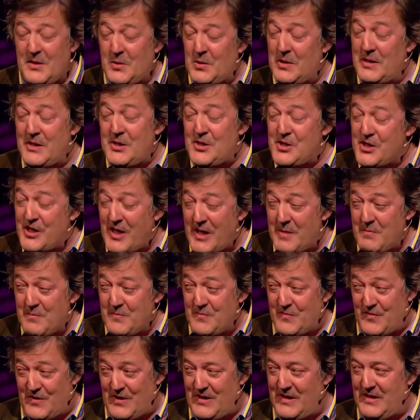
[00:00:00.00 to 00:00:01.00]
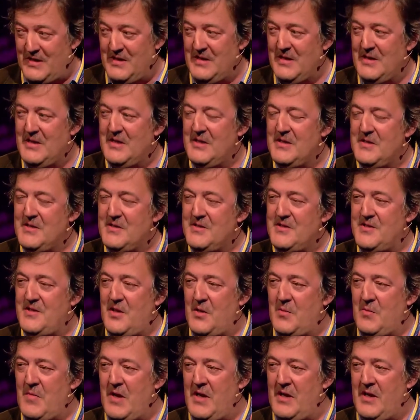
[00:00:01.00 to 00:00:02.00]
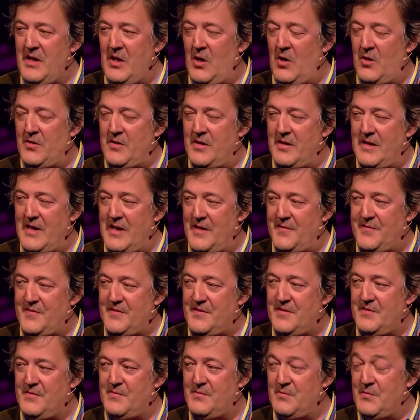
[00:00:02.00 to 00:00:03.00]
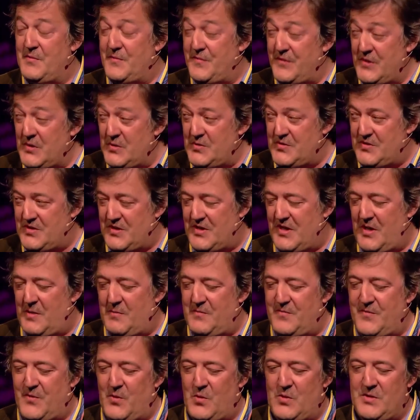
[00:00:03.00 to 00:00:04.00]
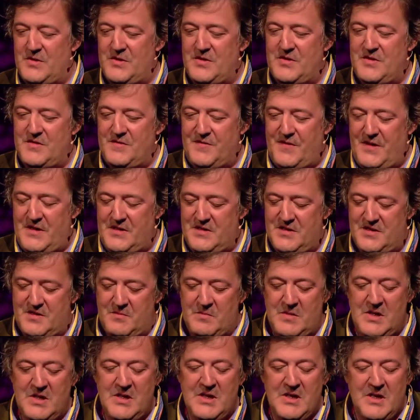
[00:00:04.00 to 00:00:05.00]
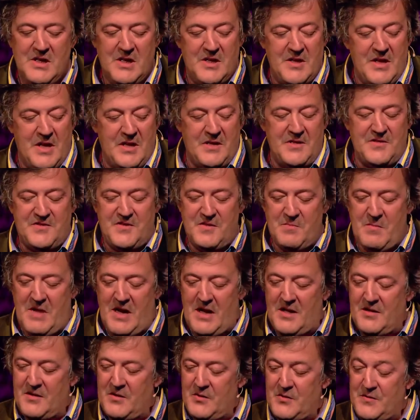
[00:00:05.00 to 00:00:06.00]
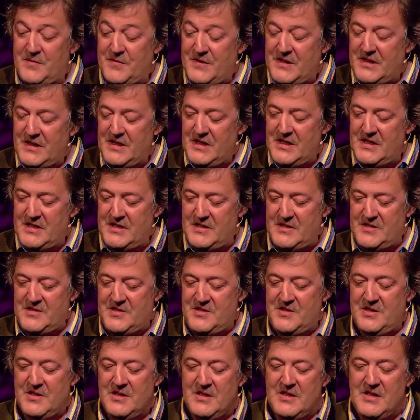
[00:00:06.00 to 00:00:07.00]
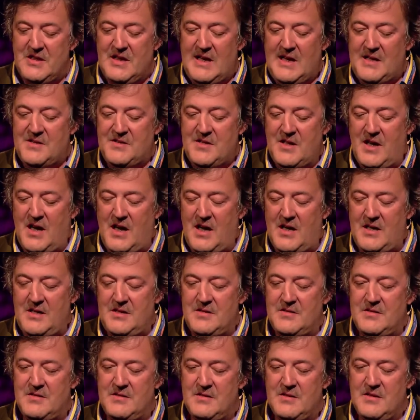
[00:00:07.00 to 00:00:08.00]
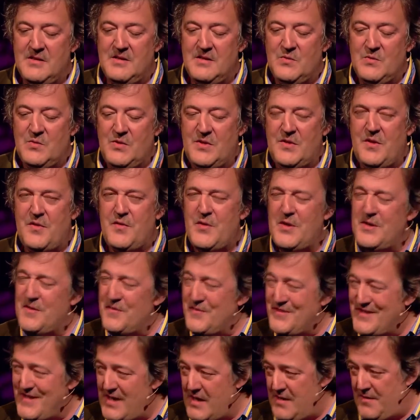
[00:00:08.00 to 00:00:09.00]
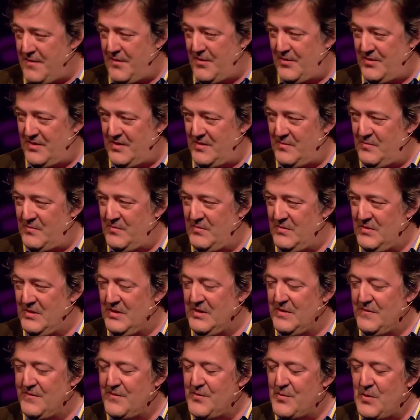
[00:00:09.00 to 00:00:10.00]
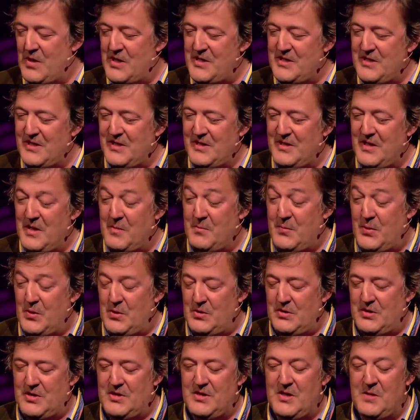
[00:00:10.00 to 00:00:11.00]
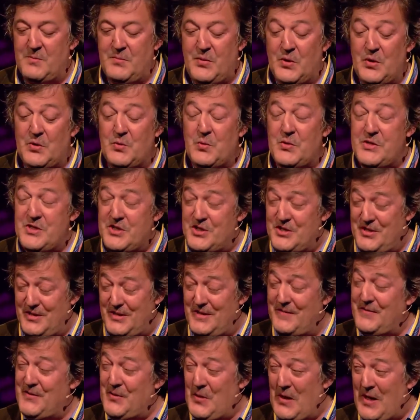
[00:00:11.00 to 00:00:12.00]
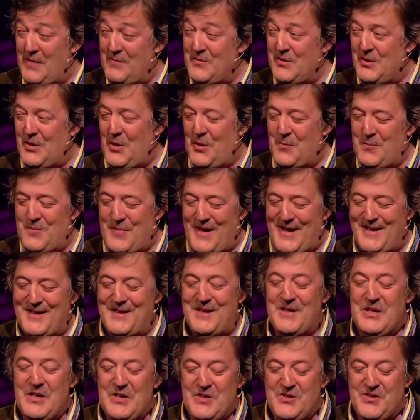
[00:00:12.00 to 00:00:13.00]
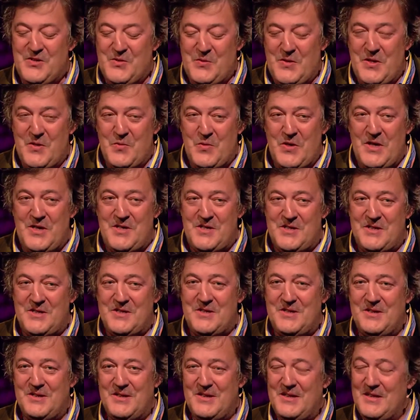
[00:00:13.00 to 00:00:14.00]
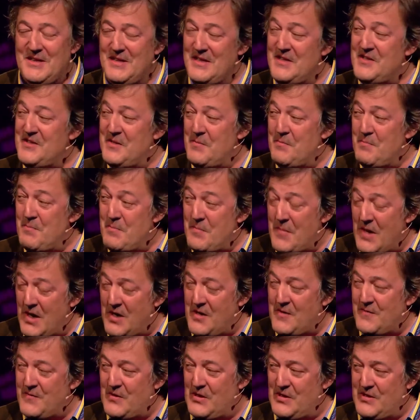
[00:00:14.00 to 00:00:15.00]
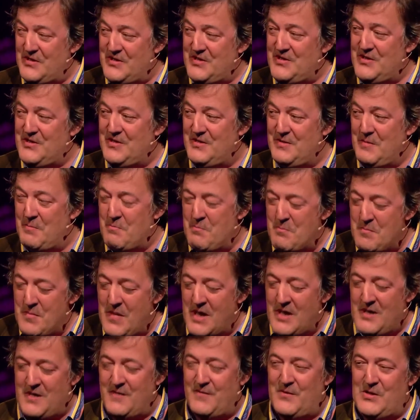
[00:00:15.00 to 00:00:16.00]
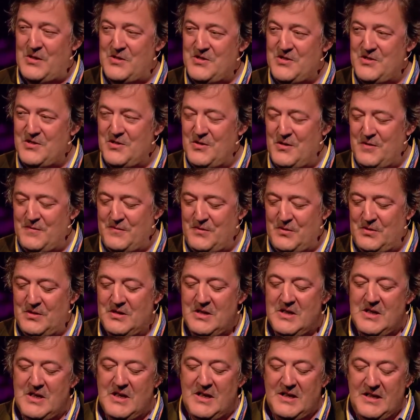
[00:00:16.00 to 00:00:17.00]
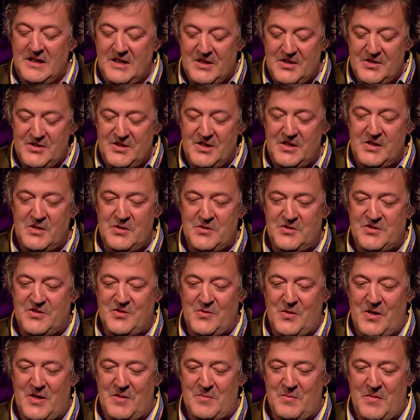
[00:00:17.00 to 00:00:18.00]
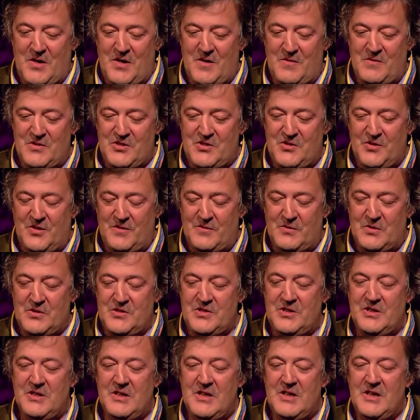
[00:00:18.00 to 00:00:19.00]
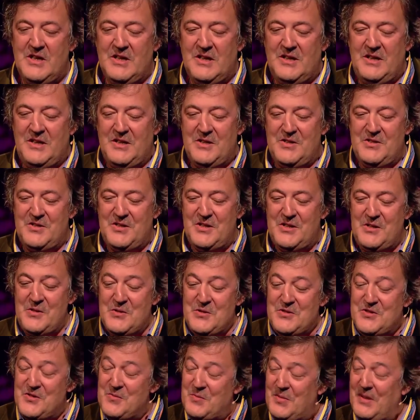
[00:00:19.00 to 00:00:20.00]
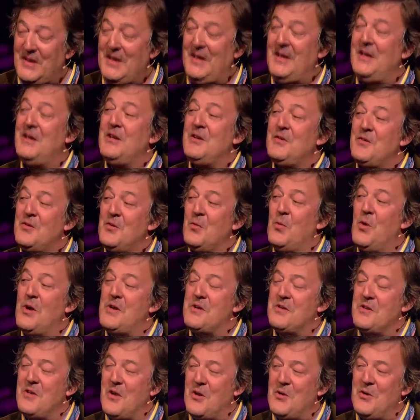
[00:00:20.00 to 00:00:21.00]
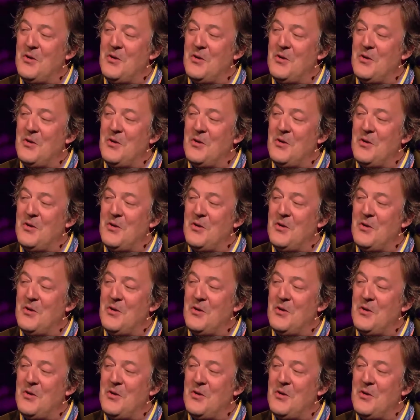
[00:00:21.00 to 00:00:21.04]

equally shamefully, so many on the left refused to come forward and defend him. And that is the man who for years had to hide with a threat of death on him for writing a book which, if you haven't gone back to reread it, is a marvelous, marvelous novel. He continues to write marvelous novels. He continues to be the one and